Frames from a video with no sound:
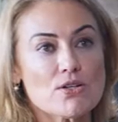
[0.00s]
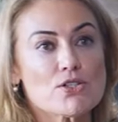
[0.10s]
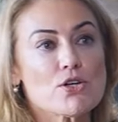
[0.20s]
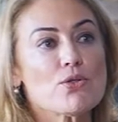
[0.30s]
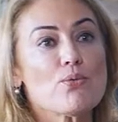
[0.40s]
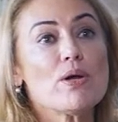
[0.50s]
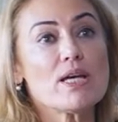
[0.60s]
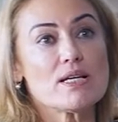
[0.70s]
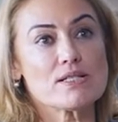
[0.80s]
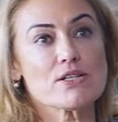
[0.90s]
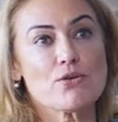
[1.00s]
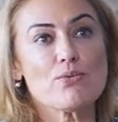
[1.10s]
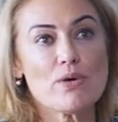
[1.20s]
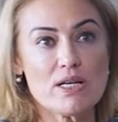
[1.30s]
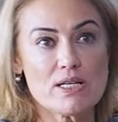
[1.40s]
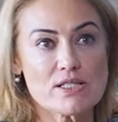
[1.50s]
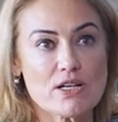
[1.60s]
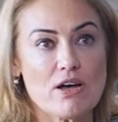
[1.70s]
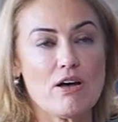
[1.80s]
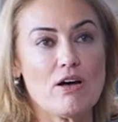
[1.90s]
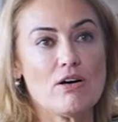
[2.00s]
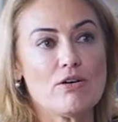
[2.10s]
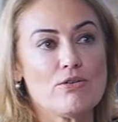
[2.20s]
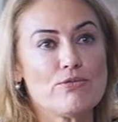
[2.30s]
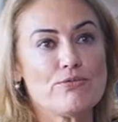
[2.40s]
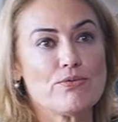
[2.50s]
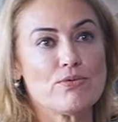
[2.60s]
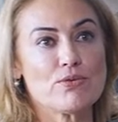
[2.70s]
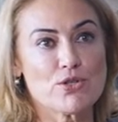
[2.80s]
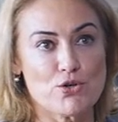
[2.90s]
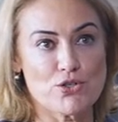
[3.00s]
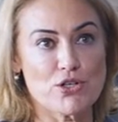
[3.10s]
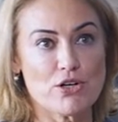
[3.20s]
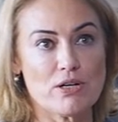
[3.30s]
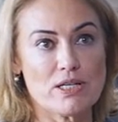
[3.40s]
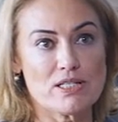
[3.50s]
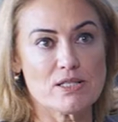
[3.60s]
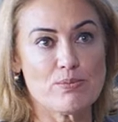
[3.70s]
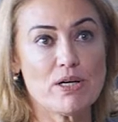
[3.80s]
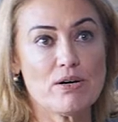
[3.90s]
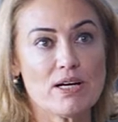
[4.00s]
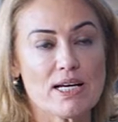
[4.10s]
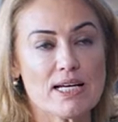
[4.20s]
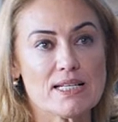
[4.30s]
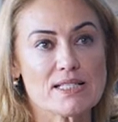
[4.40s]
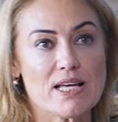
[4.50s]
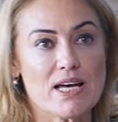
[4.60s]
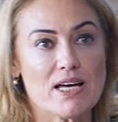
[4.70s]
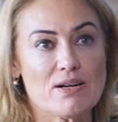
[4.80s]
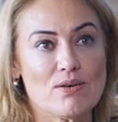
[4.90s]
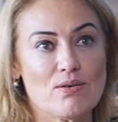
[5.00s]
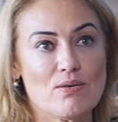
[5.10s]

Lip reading: So the risk of Social Security disappearing is that